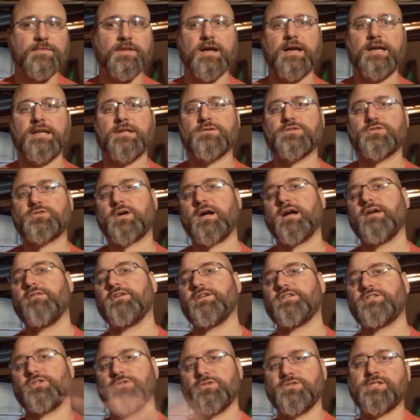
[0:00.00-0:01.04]
and he was
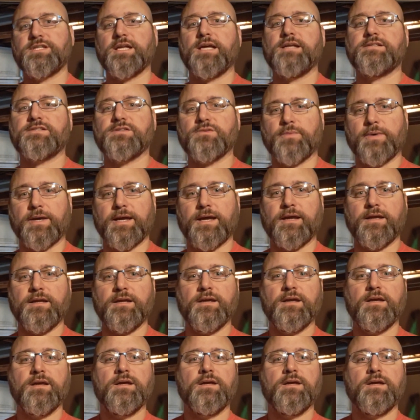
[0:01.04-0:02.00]
driving 2 states away